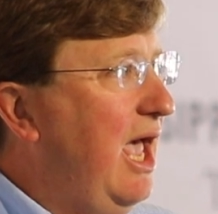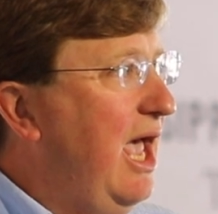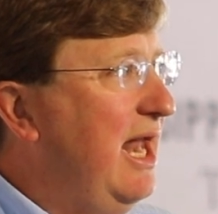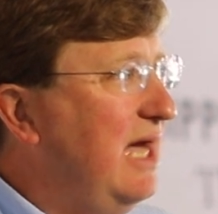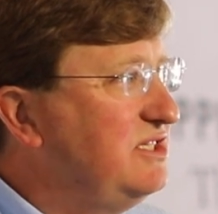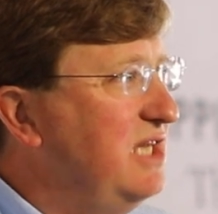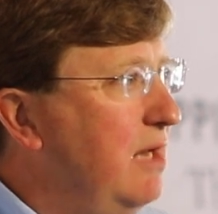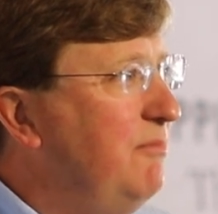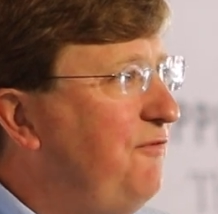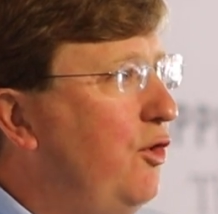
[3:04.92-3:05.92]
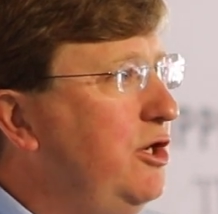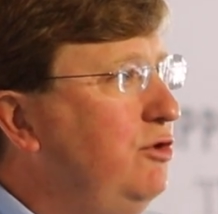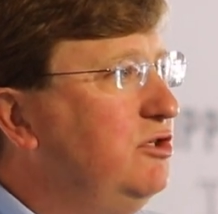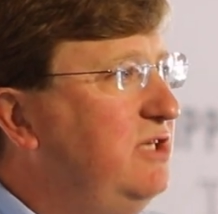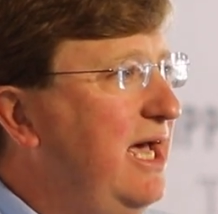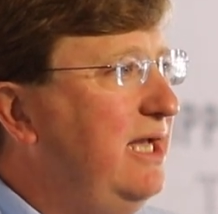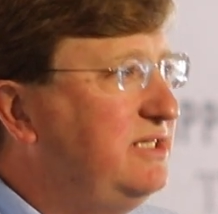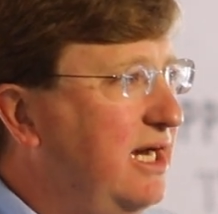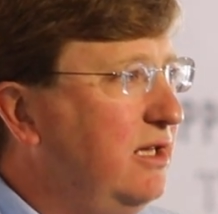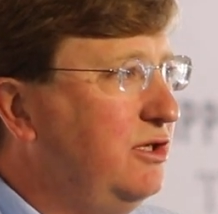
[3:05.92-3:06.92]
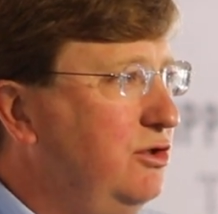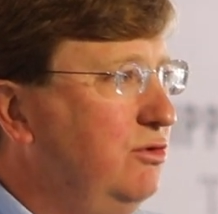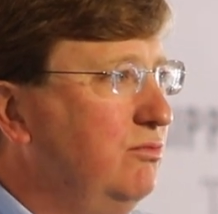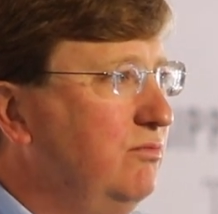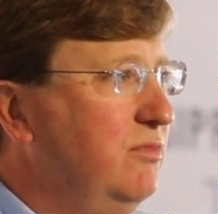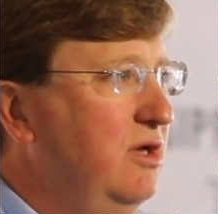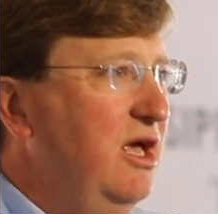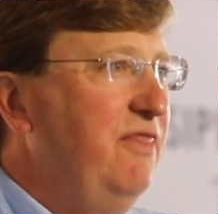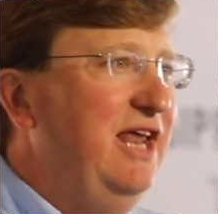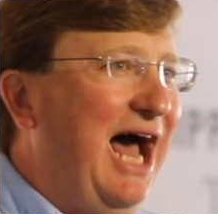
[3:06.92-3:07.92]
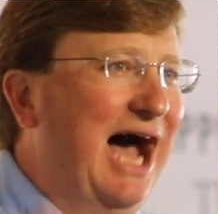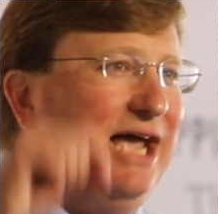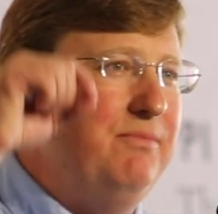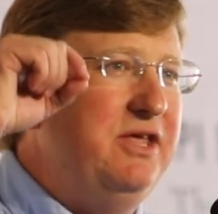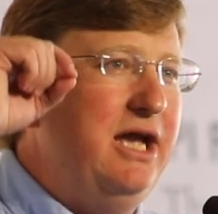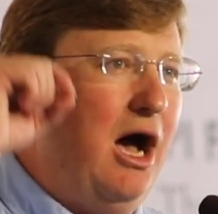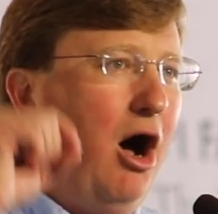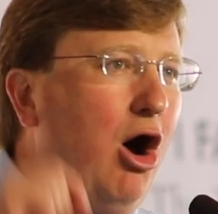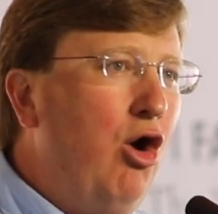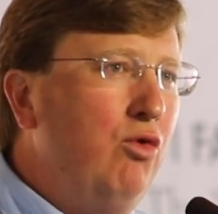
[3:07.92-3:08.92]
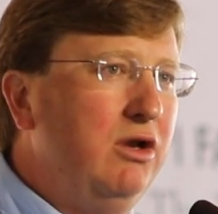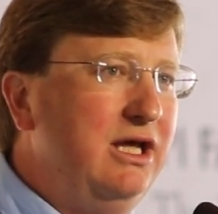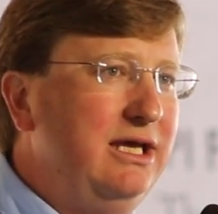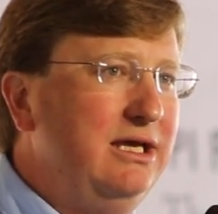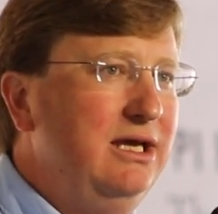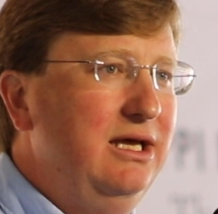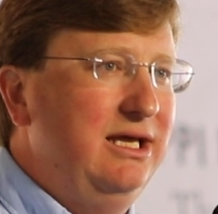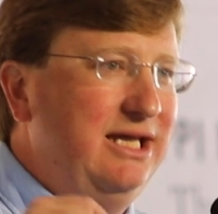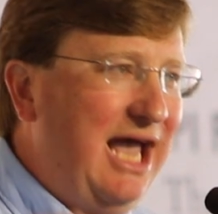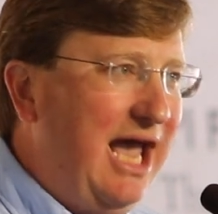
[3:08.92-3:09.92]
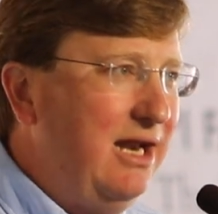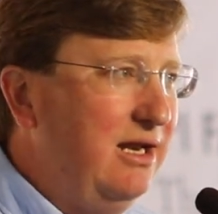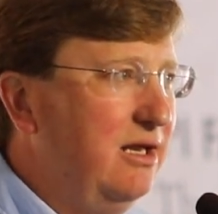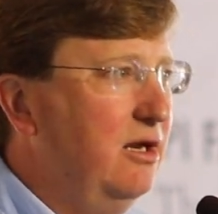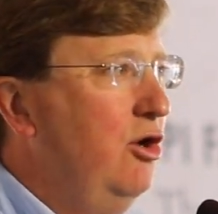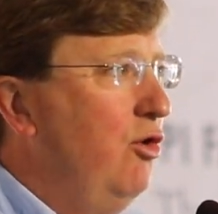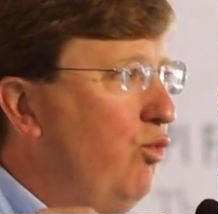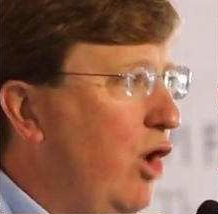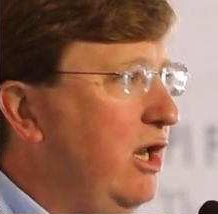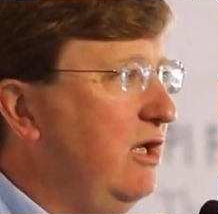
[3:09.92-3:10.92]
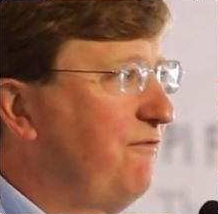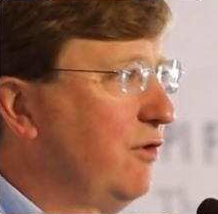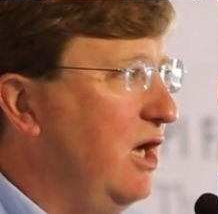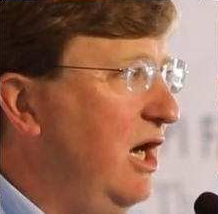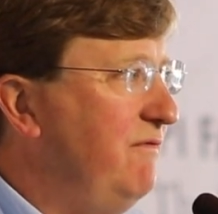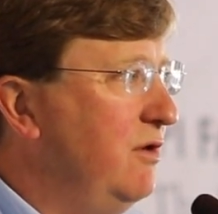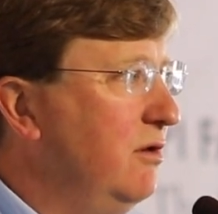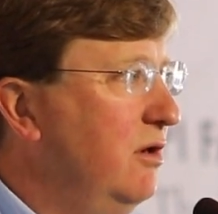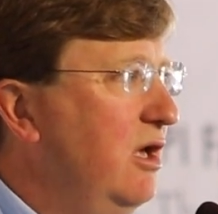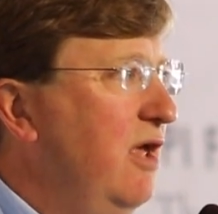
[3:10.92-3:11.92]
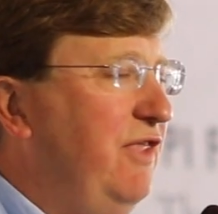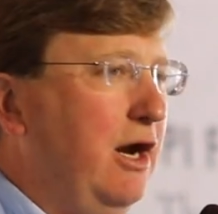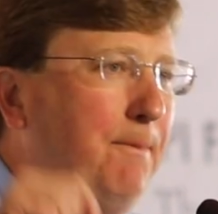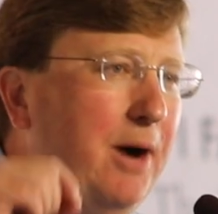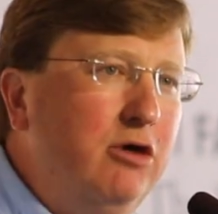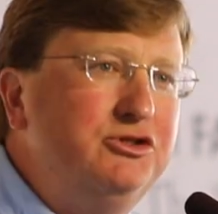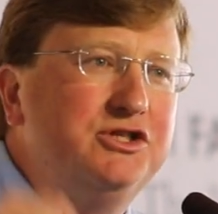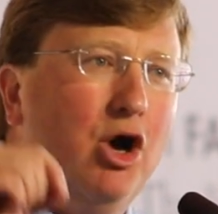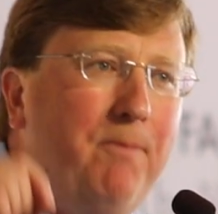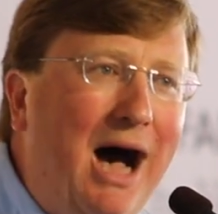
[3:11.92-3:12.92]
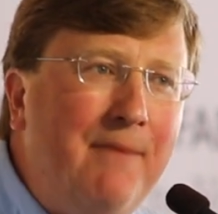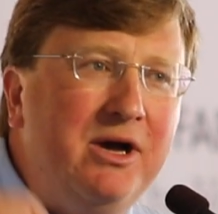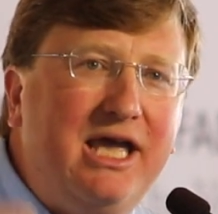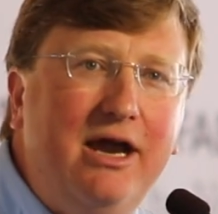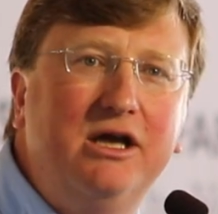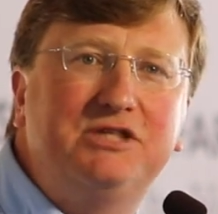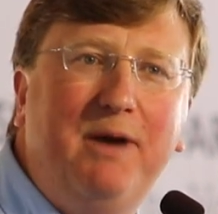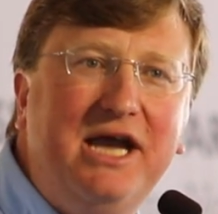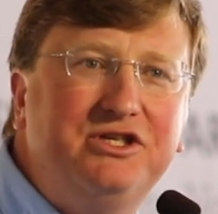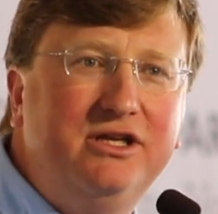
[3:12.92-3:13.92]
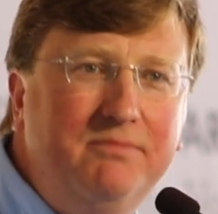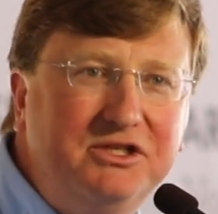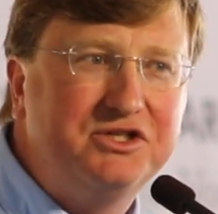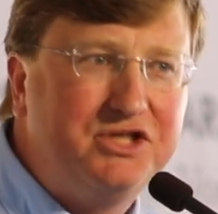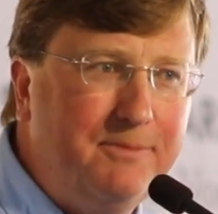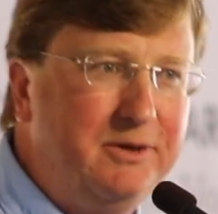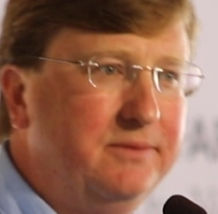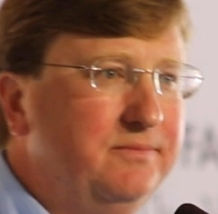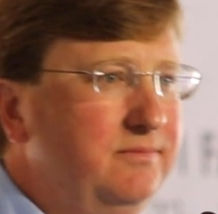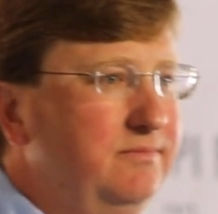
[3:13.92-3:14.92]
And I stand before you today telling you that I am the only candidate running for governor that opposes Obamacare expansion in Mississippi.